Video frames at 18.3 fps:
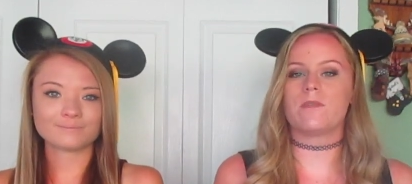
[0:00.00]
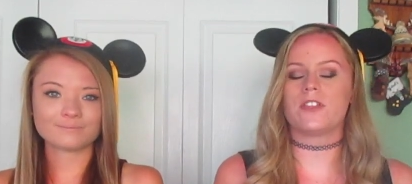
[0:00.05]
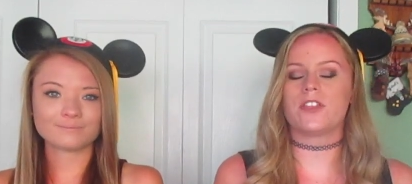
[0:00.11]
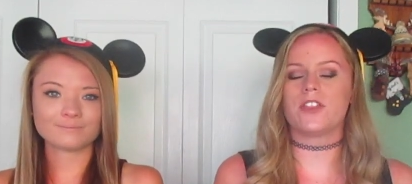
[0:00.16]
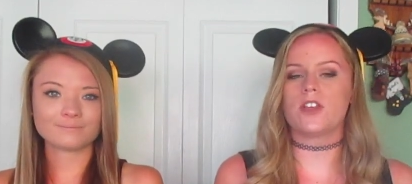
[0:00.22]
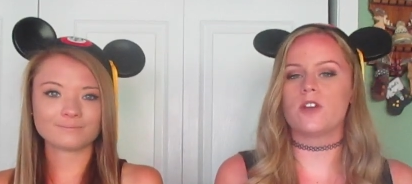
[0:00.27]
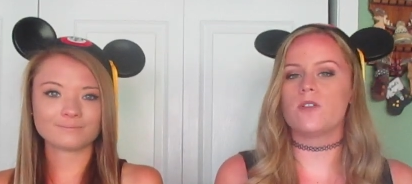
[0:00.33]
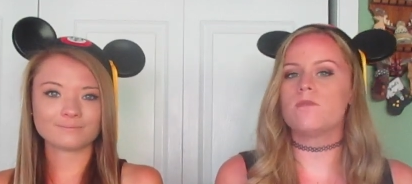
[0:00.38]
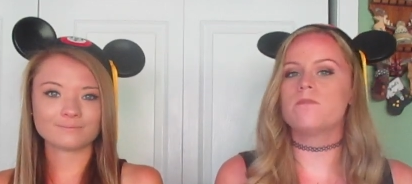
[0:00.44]

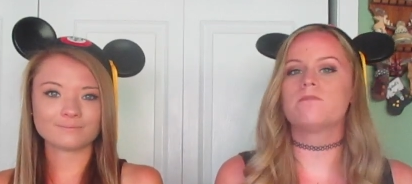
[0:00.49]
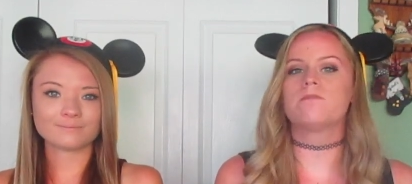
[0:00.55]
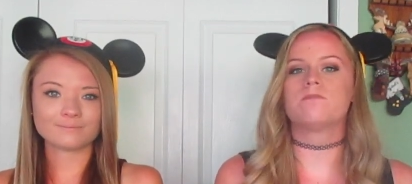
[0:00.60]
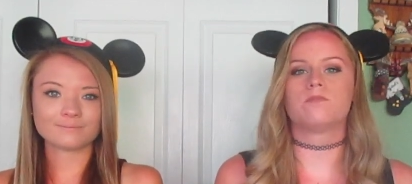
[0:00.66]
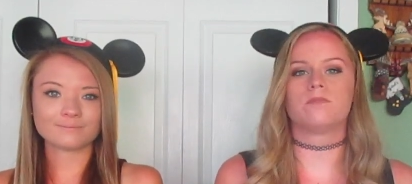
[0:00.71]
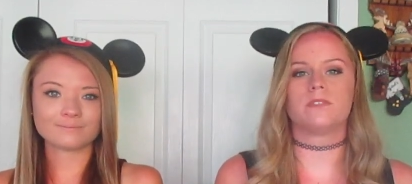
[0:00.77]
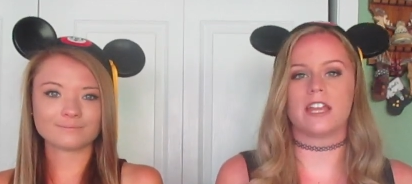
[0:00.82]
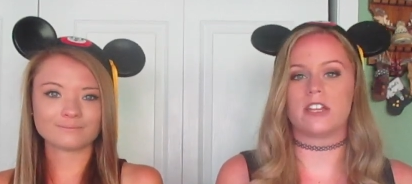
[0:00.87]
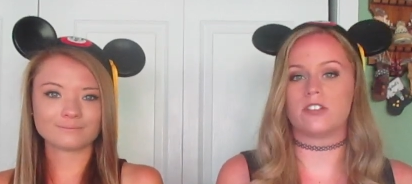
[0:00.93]
Speaker 1: with you,
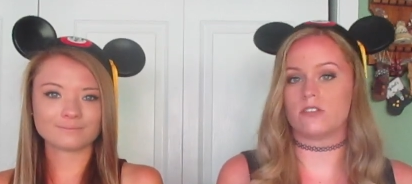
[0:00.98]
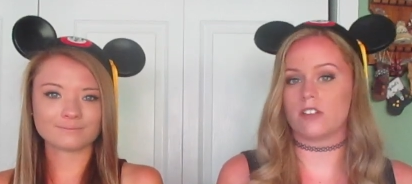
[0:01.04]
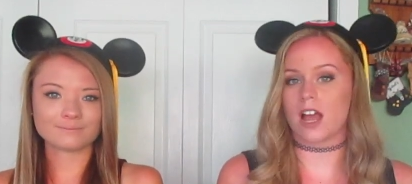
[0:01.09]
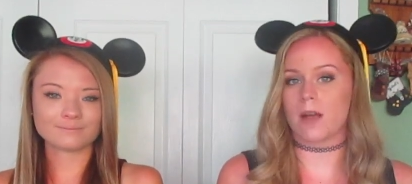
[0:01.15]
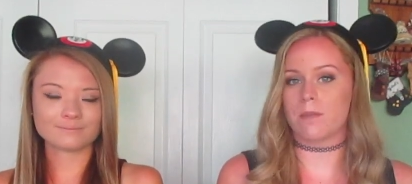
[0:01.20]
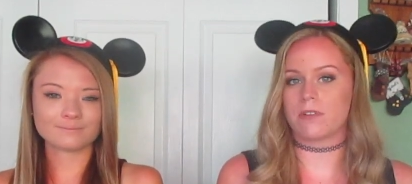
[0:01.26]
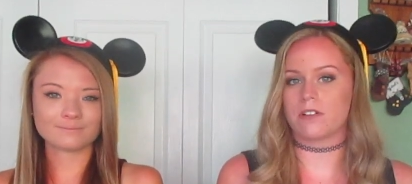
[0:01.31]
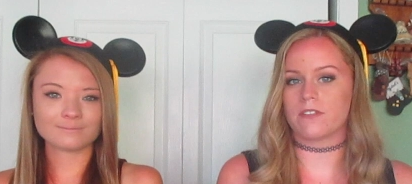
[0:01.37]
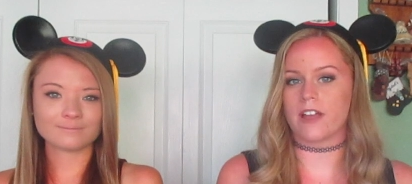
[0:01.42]
they do
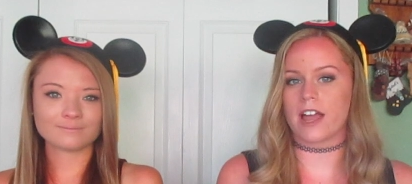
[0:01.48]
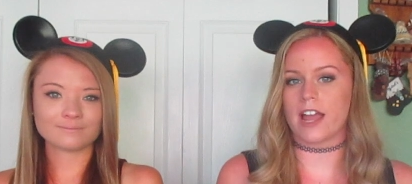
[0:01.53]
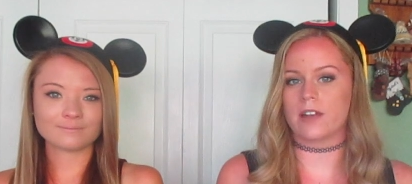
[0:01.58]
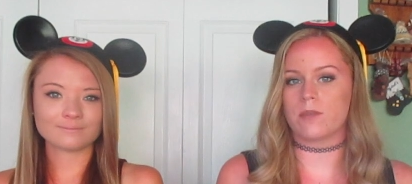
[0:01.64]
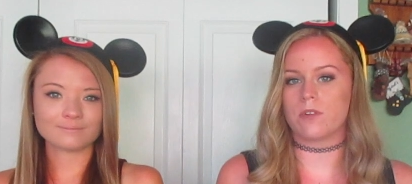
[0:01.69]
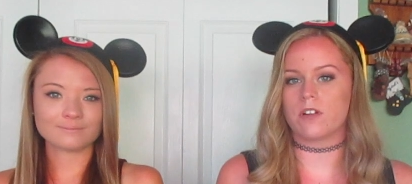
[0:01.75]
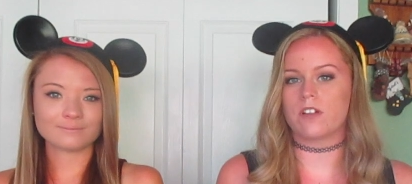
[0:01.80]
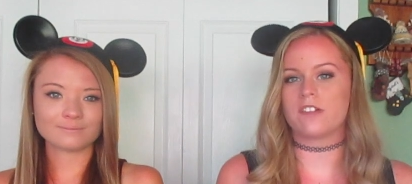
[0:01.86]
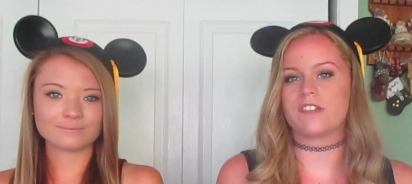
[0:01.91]
not
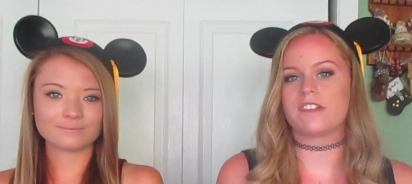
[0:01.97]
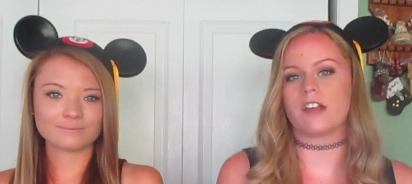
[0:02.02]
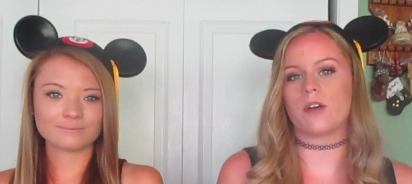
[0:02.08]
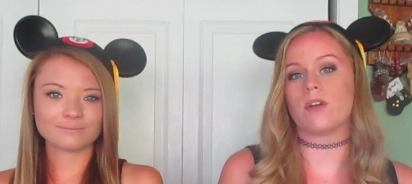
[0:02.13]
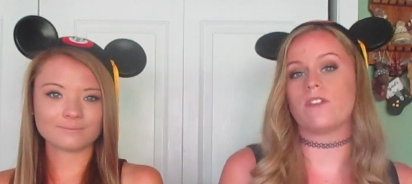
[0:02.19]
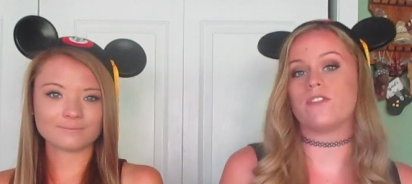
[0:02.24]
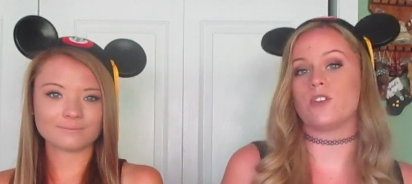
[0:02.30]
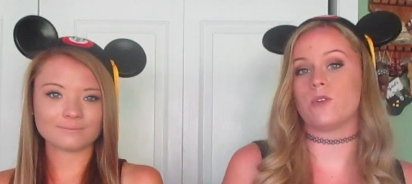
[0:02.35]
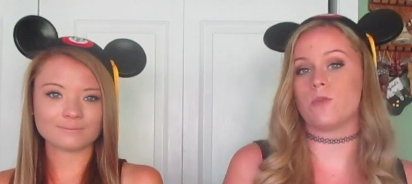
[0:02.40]
provide one,
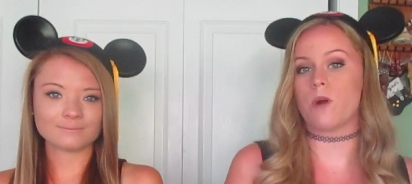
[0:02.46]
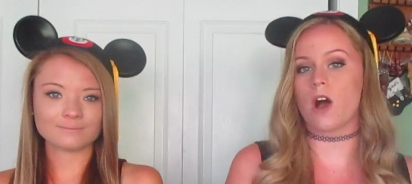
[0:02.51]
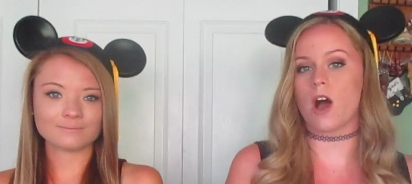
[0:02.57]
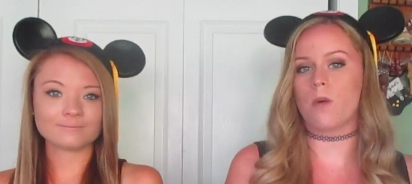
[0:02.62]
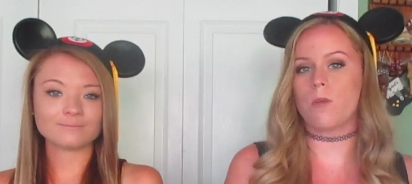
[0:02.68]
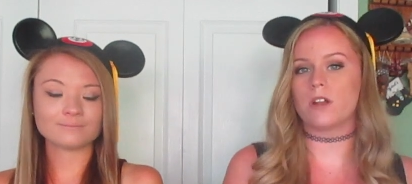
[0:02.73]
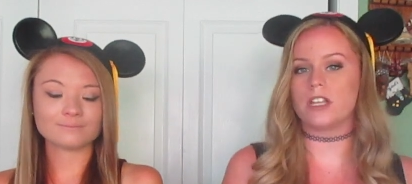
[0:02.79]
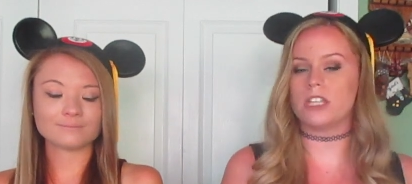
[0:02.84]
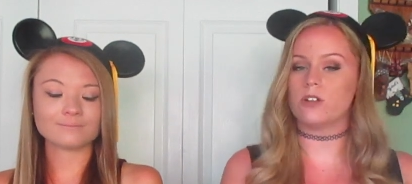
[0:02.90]
so if you
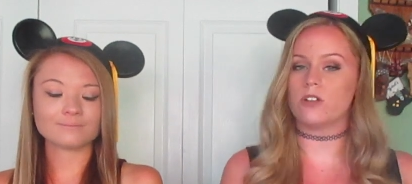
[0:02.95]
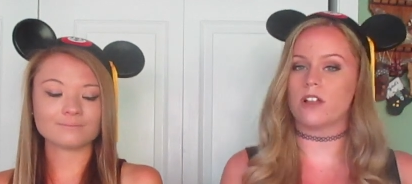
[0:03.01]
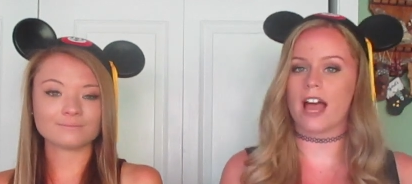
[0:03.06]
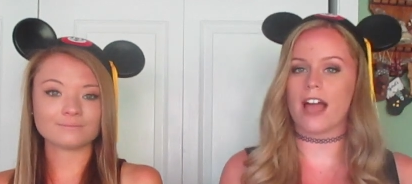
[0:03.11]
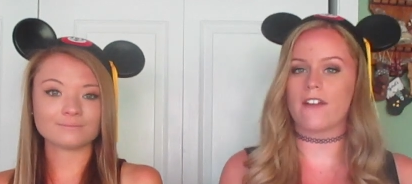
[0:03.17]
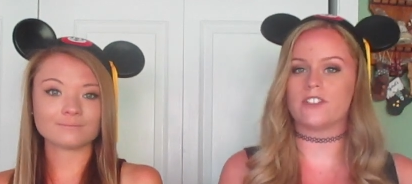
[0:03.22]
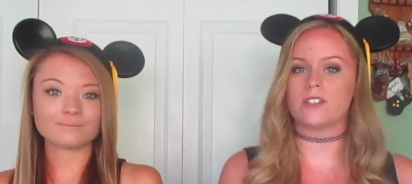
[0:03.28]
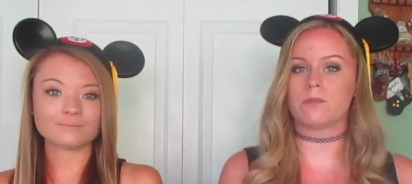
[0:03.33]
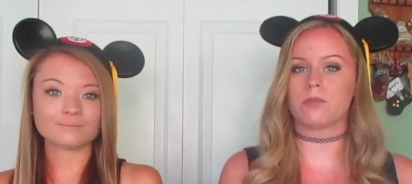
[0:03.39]
want one, you'll
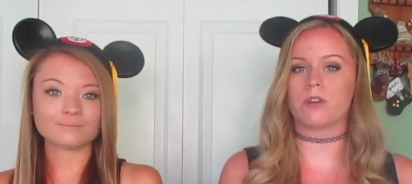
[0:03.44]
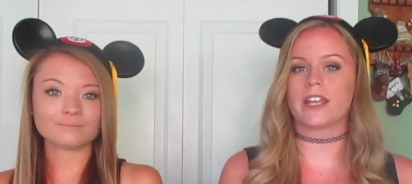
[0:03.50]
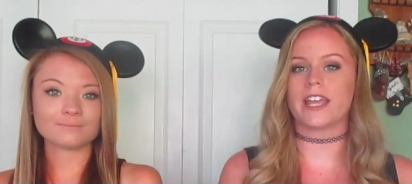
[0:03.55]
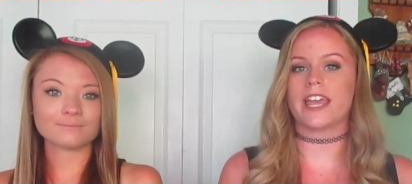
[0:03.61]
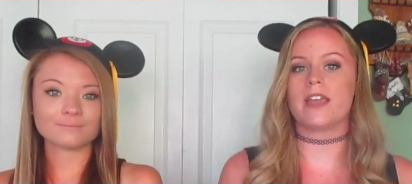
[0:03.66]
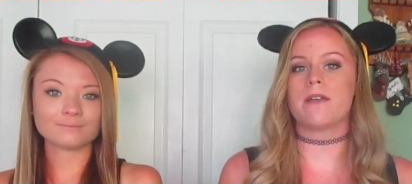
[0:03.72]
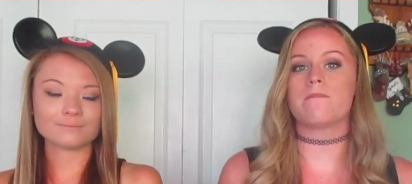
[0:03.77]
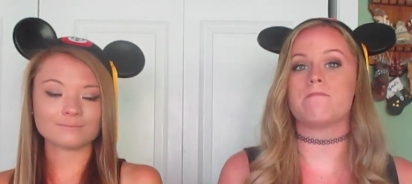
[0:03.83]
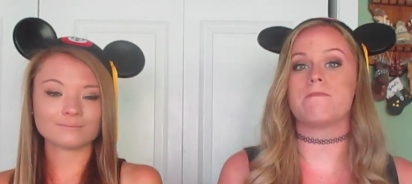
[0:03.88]
have to
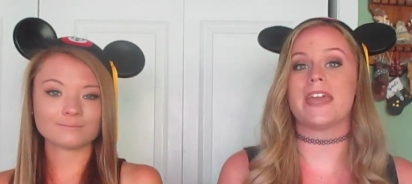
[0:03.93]
bring it.